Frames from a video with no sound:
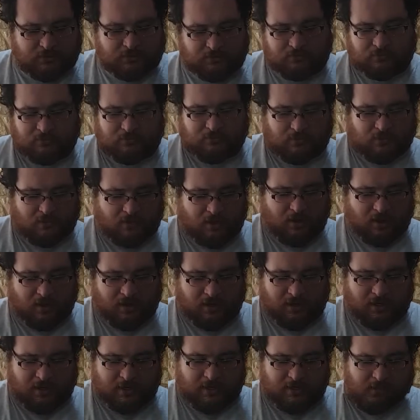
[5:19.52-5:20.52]
I
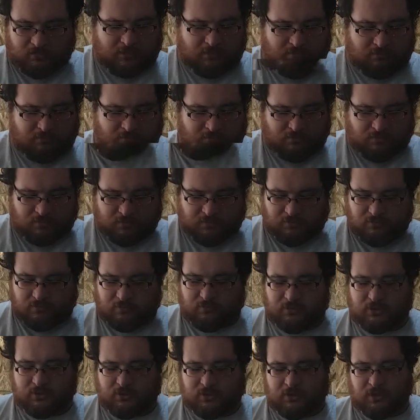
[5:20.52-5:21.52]

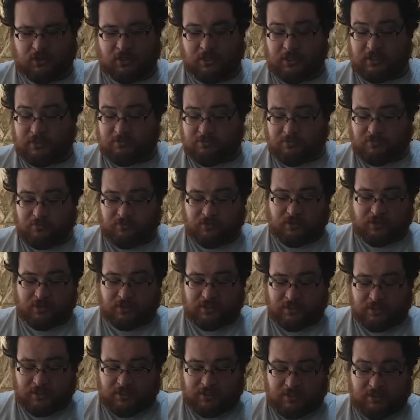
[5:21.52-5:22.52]
slightly prefer the
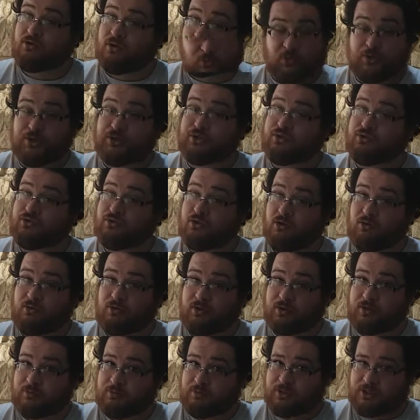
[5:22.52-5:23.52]
Switch controller in this
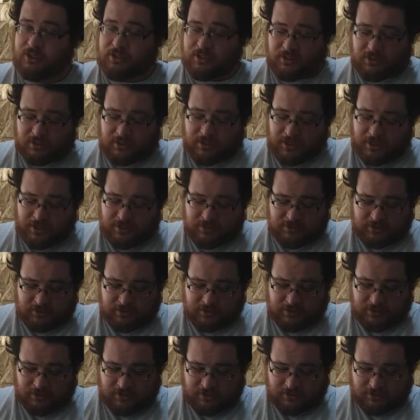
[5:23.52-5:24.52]
particular case.
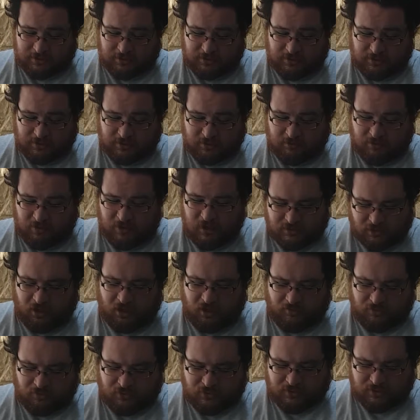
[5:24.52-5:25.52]
I've
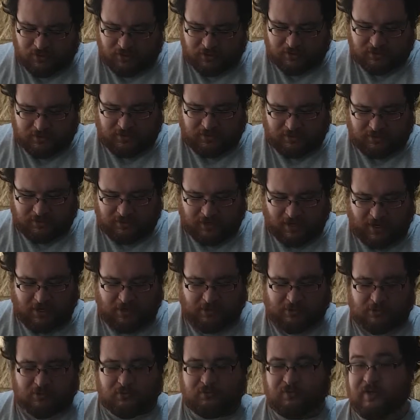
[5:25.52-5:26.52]
always liked the
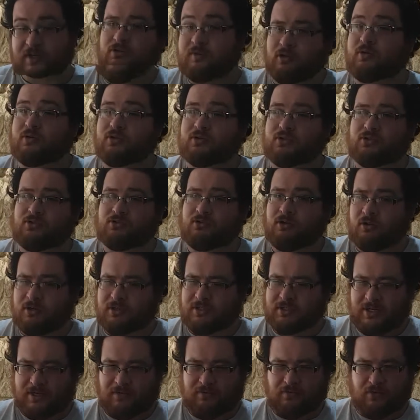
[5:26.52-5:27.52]
layout of Xbox
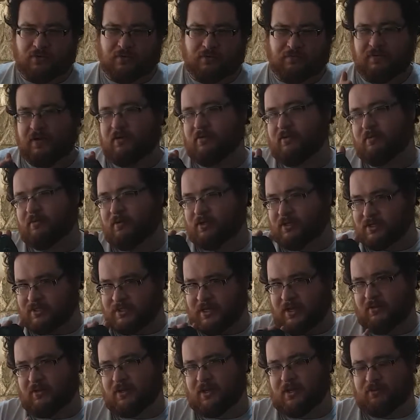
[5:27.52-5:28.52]
controllers, and they've gone very much
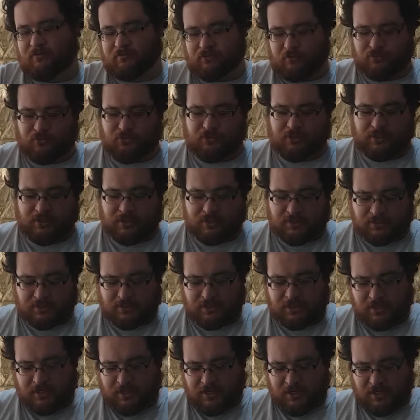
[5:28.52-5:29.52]
down that route in this,
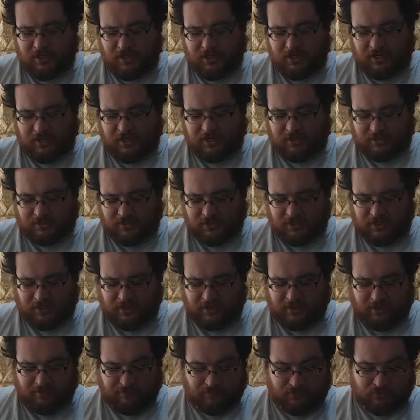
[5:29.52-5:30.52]
and so
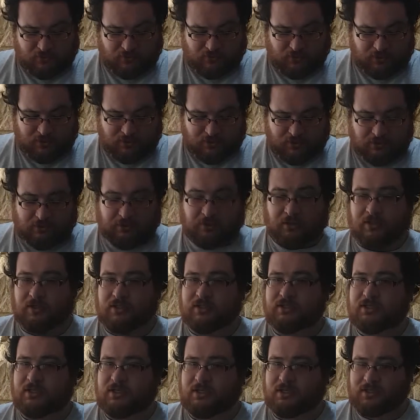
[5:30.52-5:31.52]
that feels quite a lot
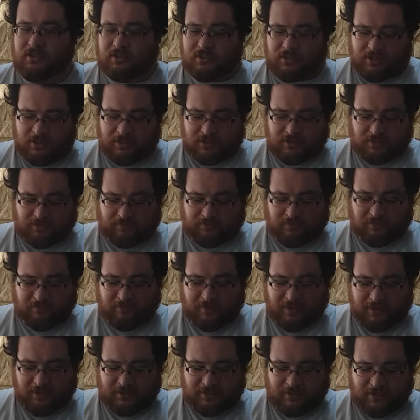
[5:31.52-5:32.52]
nicer. The
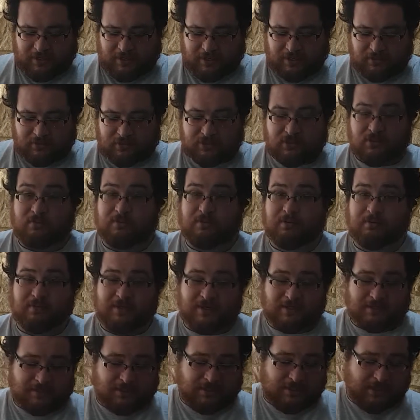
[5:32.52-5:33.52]
thumb pad layouts are a bit
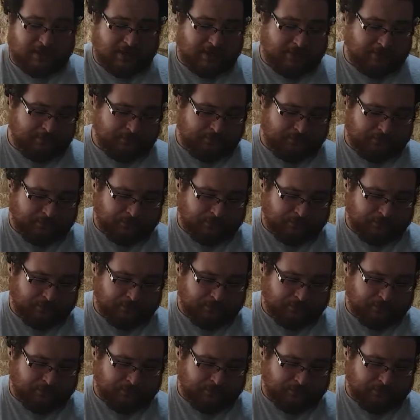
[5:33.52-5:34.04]
better there.